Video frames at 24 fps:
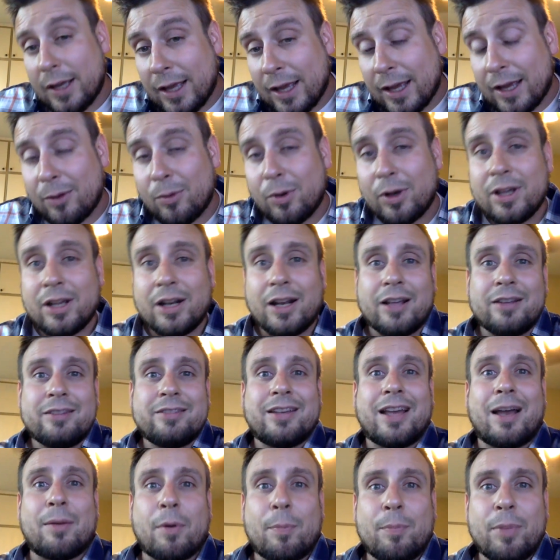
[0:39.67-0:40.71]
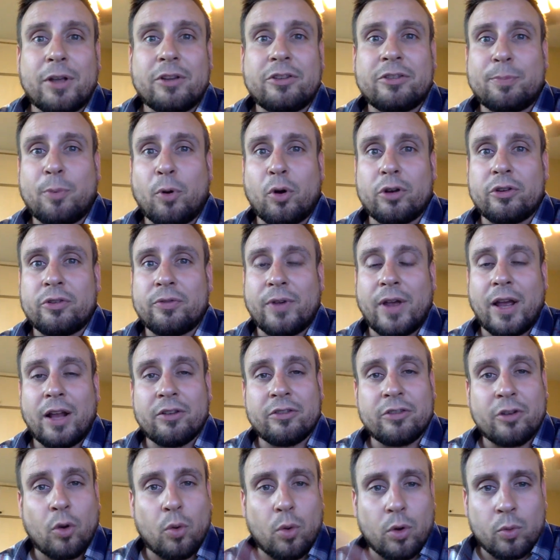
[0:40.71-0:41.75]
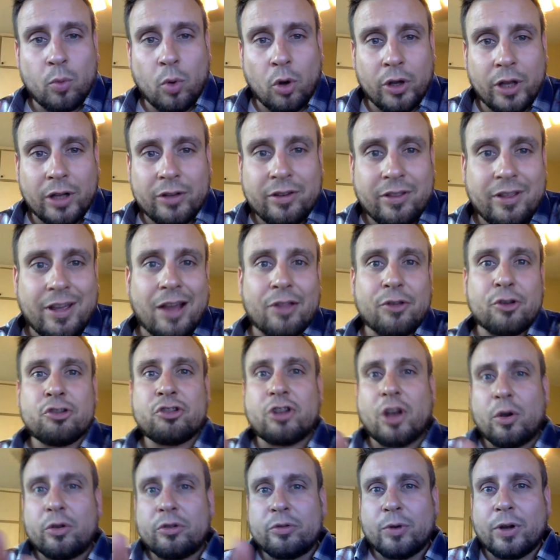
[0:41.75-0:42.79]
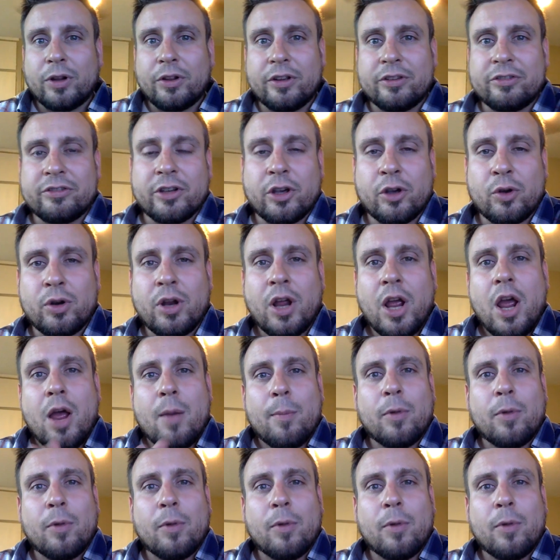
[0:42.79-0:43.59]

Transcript: Hey, what can I say? I'm a big sports fan. So we'll get to the other shows really soon.